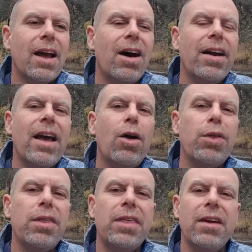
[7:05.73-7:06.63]

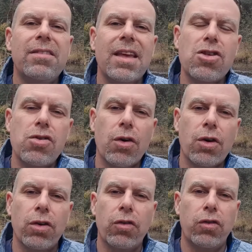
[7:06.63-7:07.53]
unhealthy things that you're
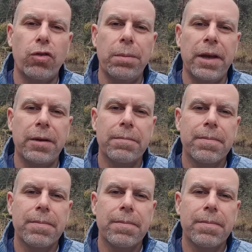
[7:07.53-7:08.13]
consuming,